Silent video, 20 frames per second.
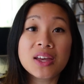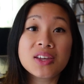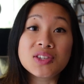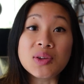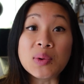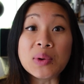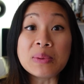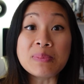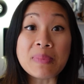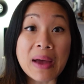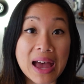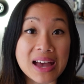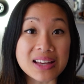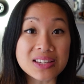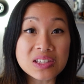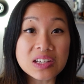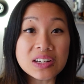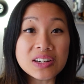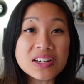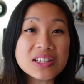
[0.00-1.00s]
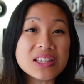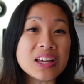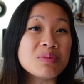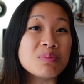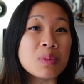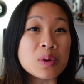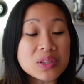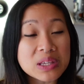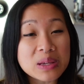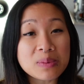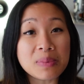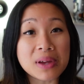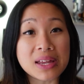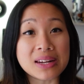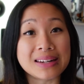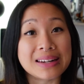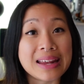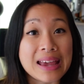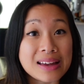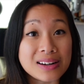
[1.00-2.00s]
So in past years, I've mostly been
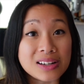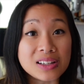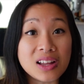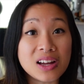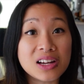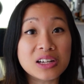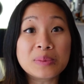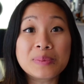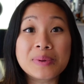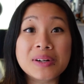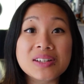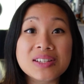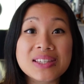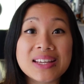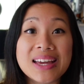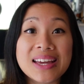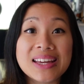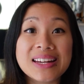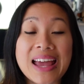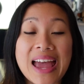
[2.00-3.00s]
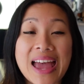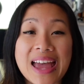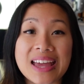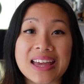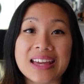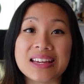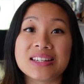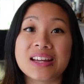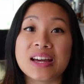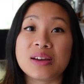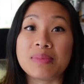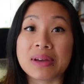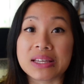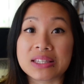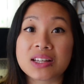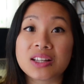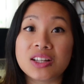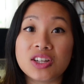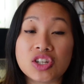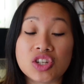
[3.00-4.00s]
an analog person, and I
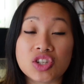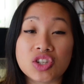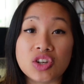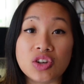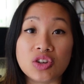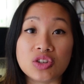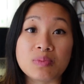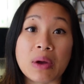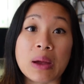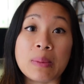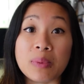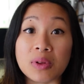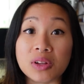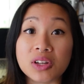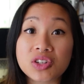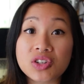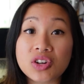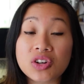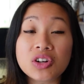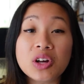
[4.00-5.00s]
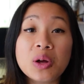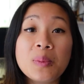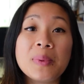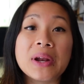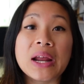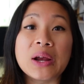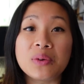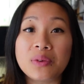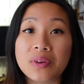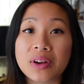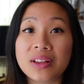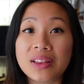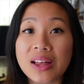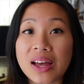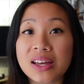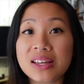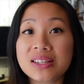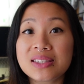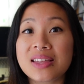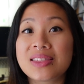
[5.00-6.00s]
basically just used my bullet journal, but I
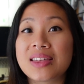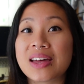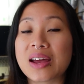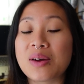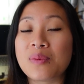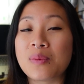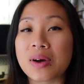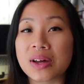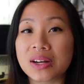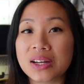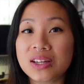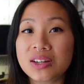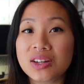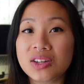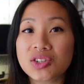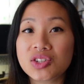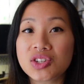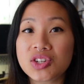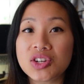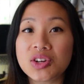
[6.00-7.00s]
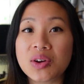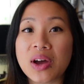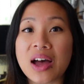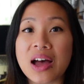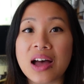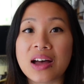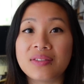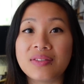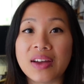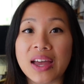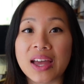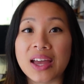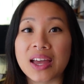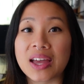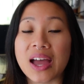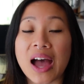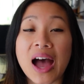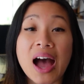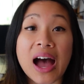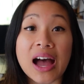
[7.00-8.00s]
realized that I wanted to have a
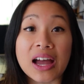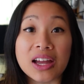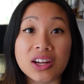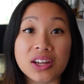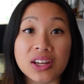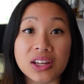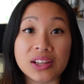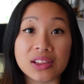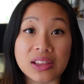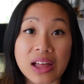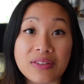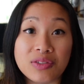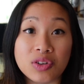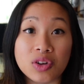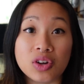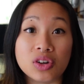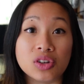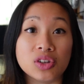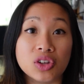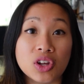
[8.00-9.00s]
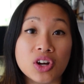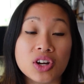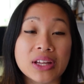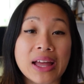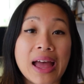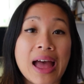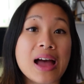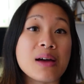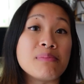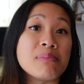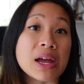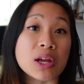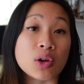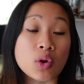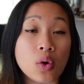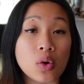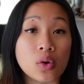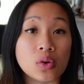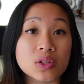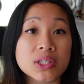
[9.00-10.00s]
high level look at my
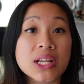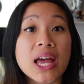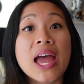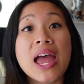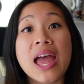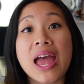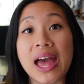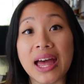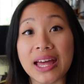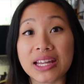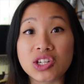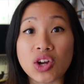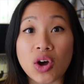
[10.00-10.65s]
goals and